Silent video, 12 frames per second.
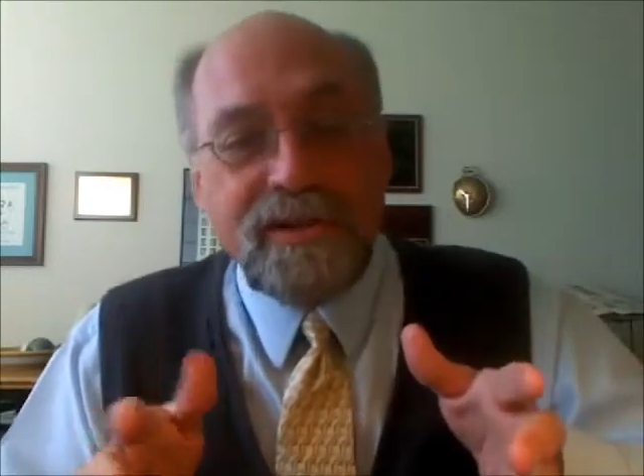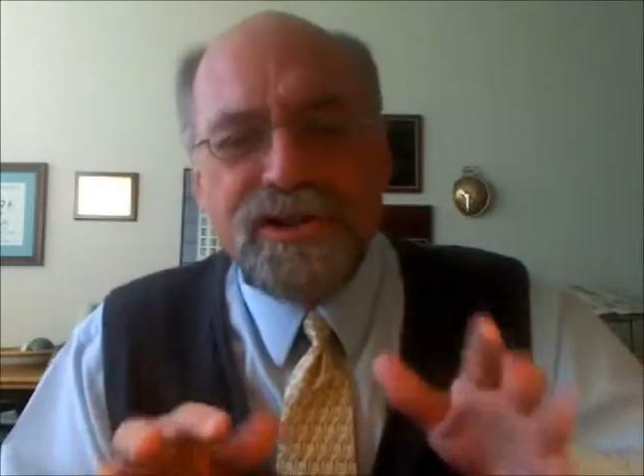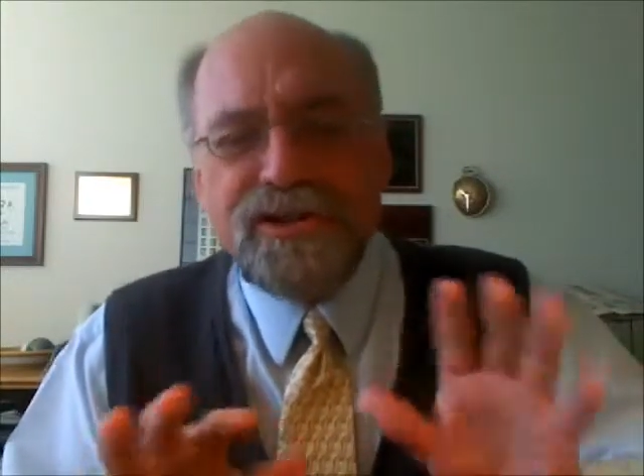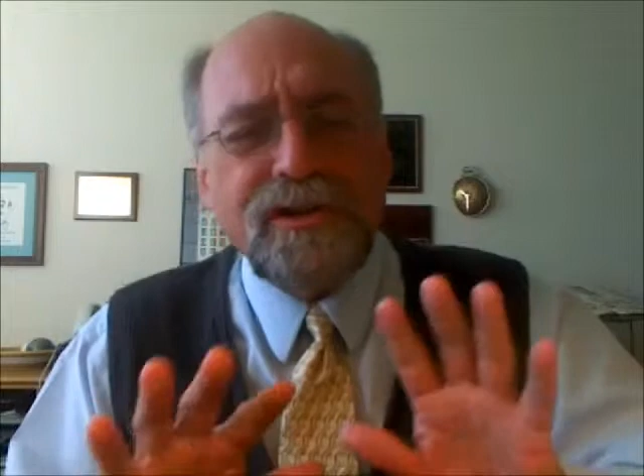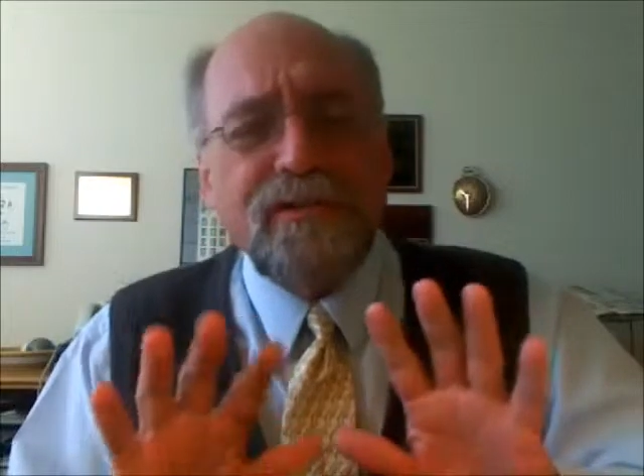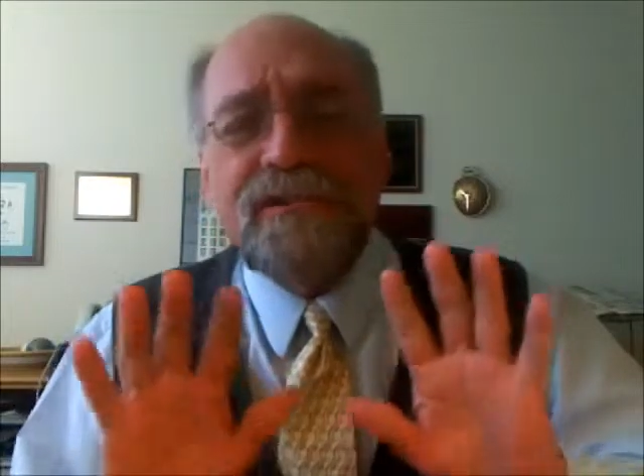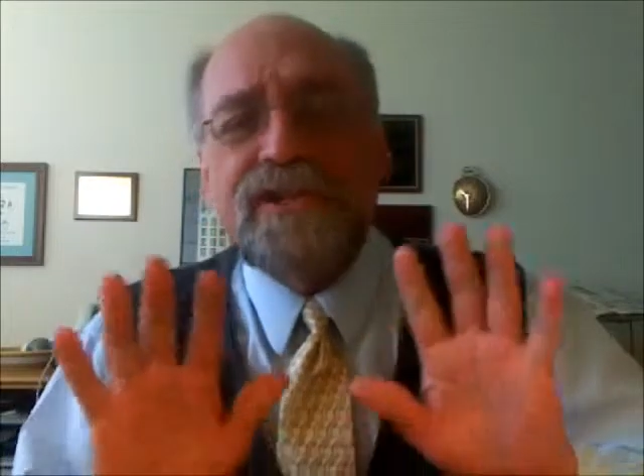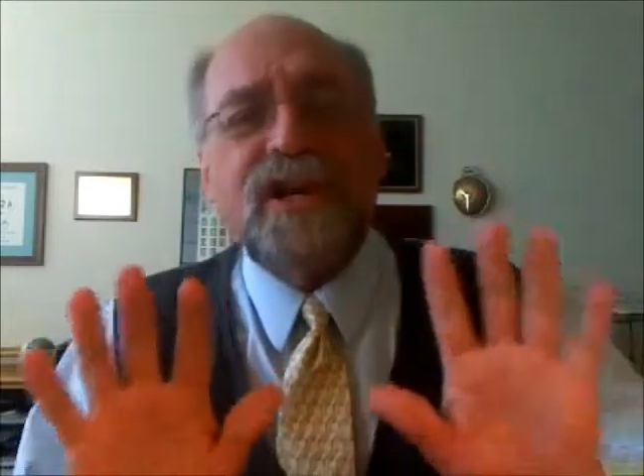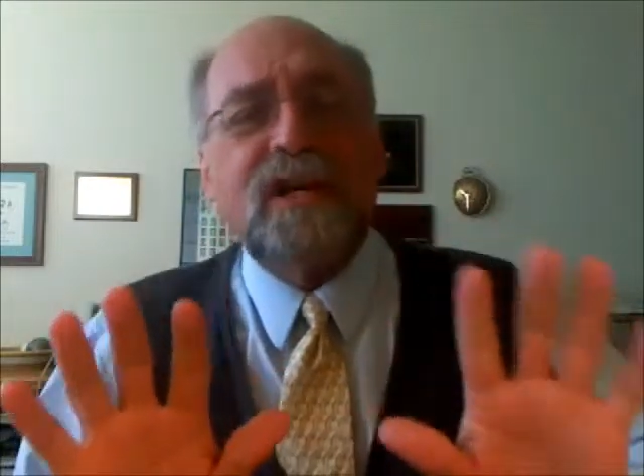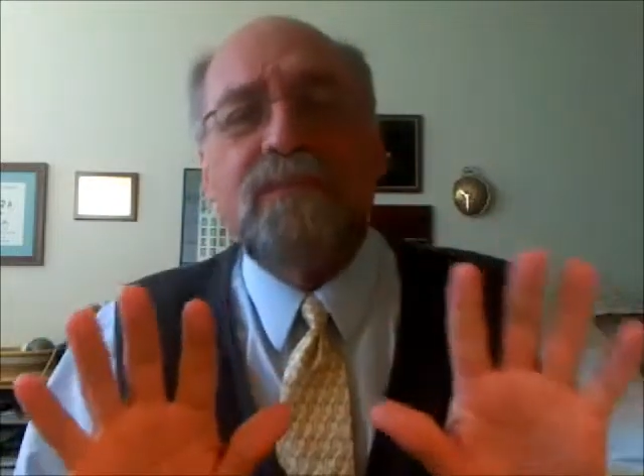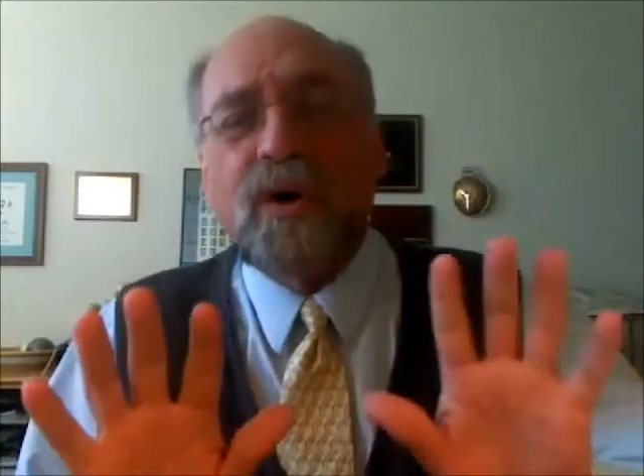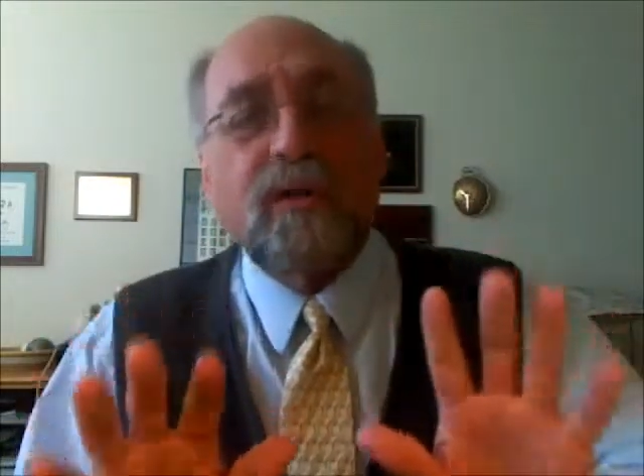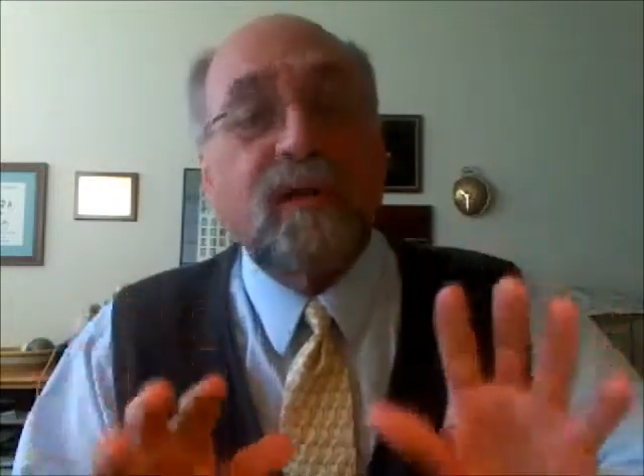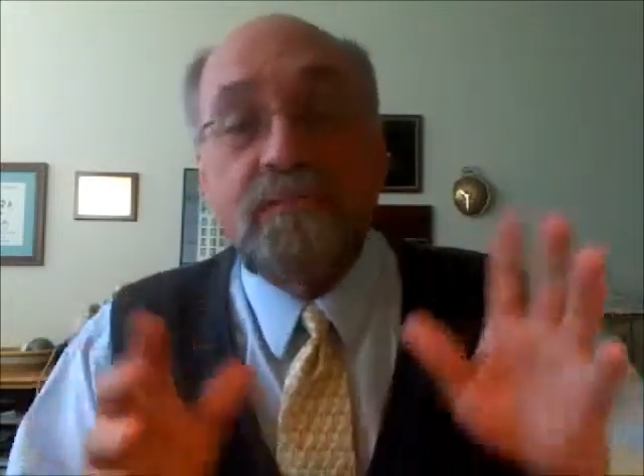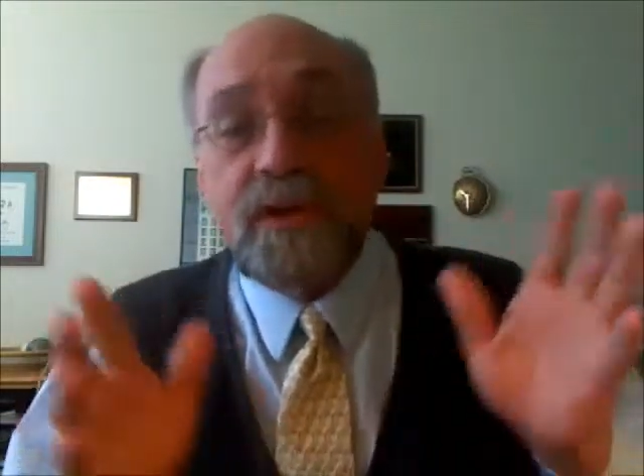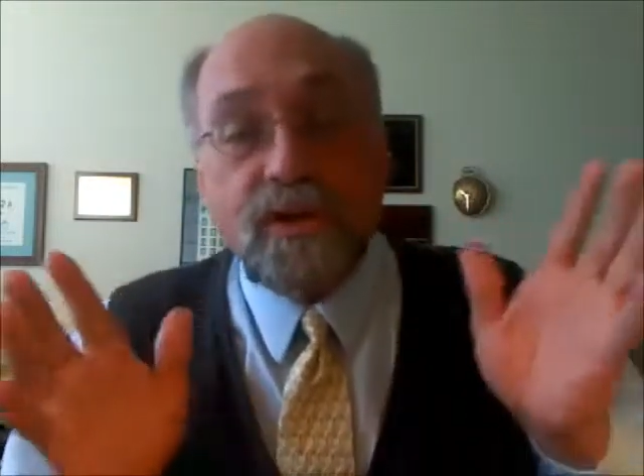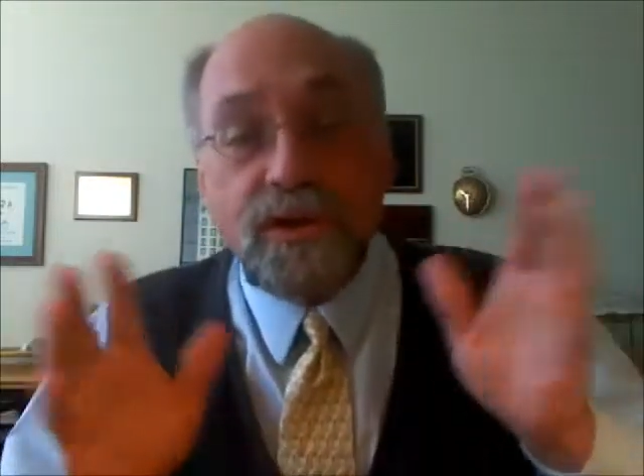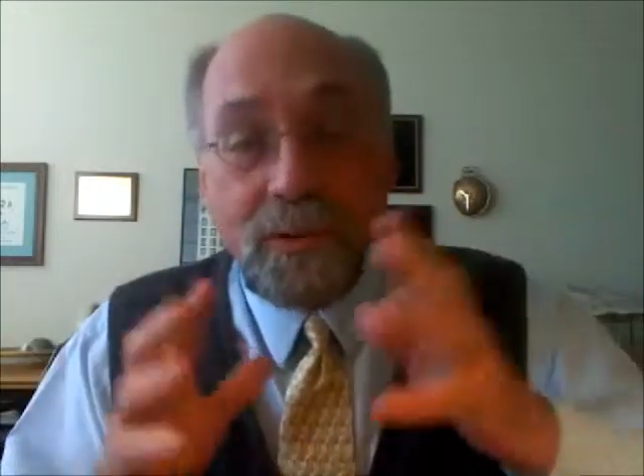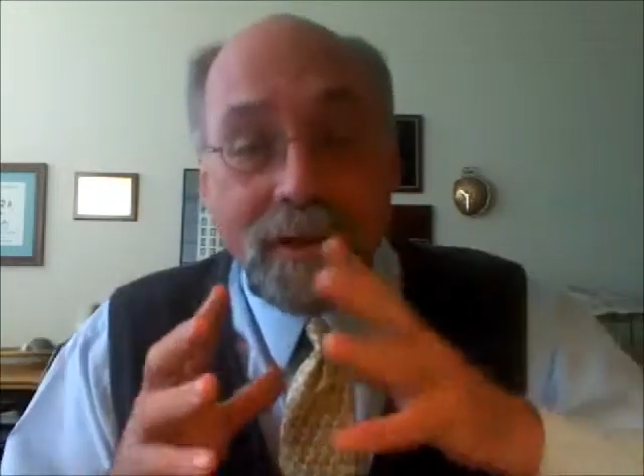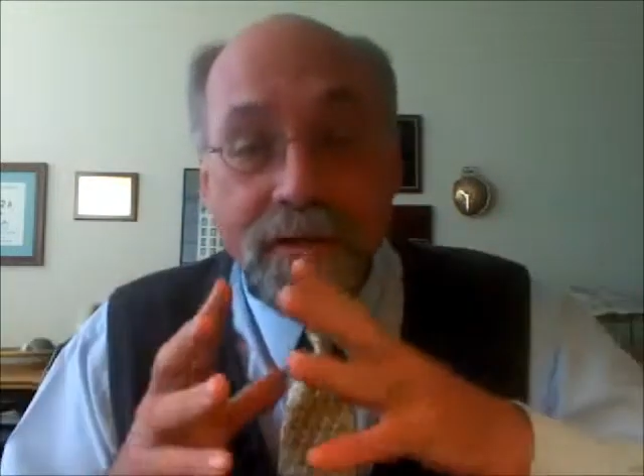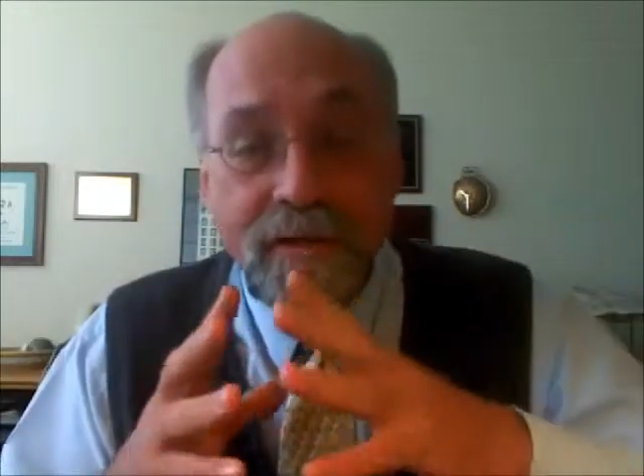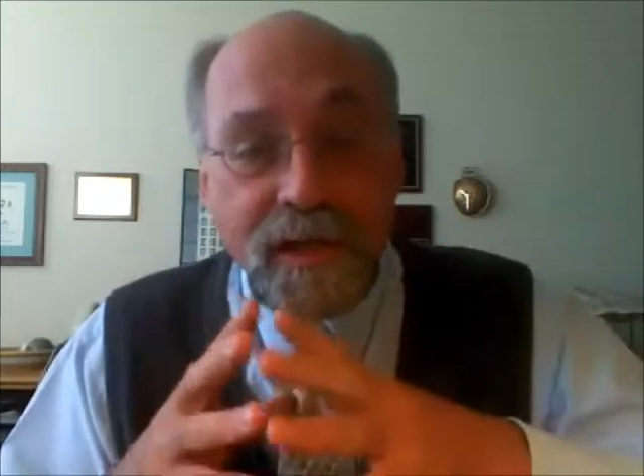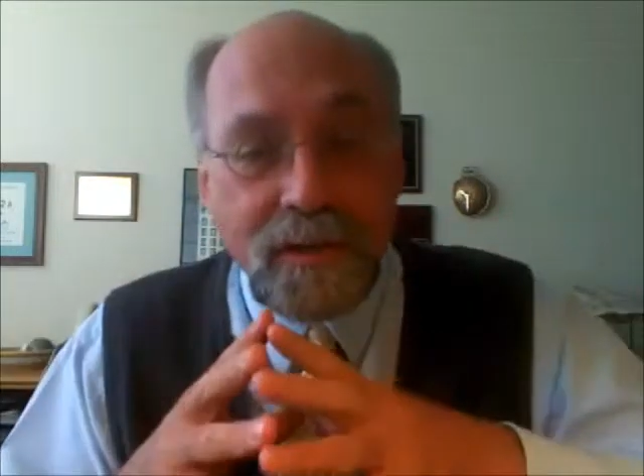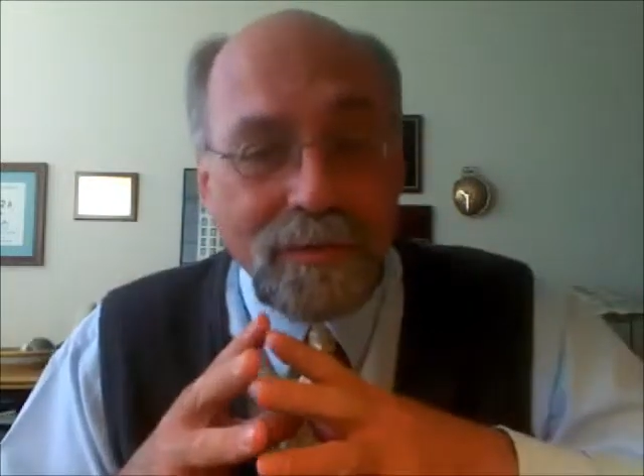you can reject both of them, you can do
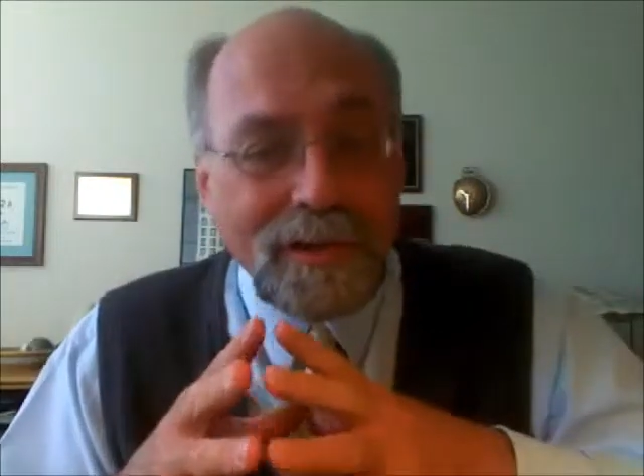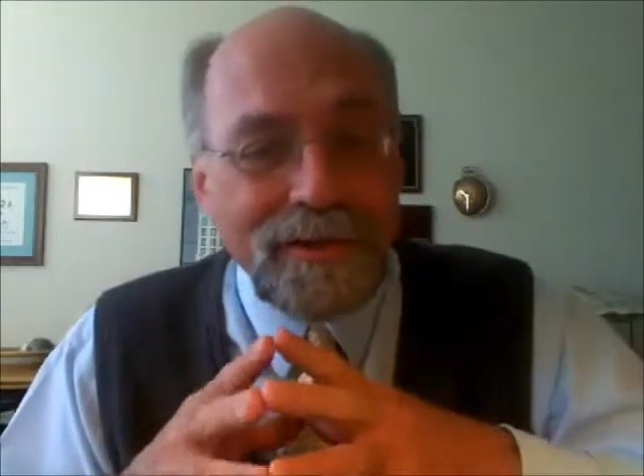anything you want.